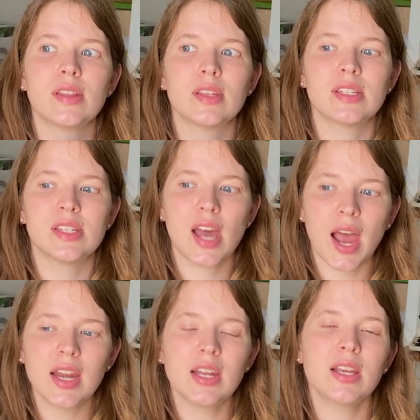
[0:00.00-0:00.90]
the
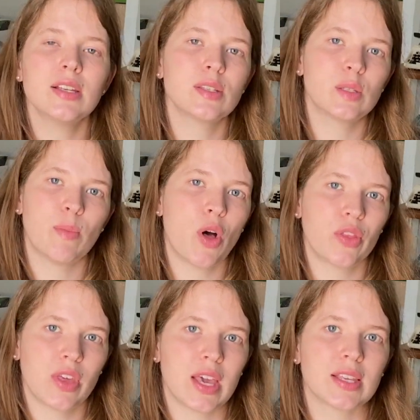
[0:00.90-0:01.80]
tiny, small
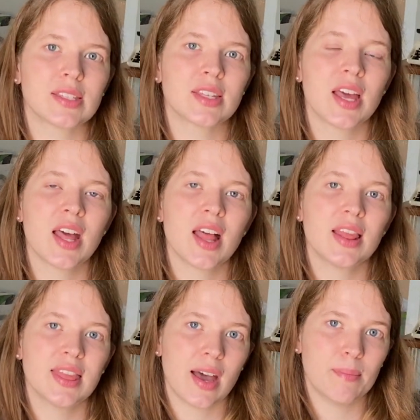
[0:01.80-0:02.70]
things
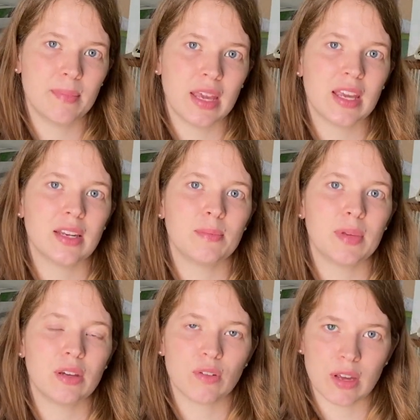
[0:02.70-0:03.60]
that made
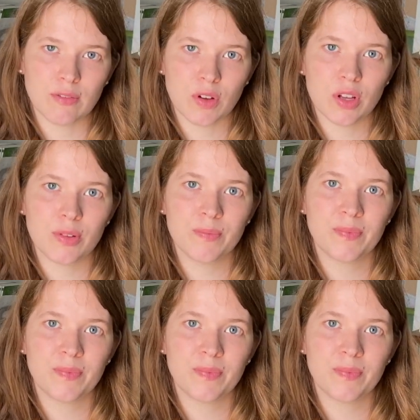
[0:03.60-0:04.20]
me grateful.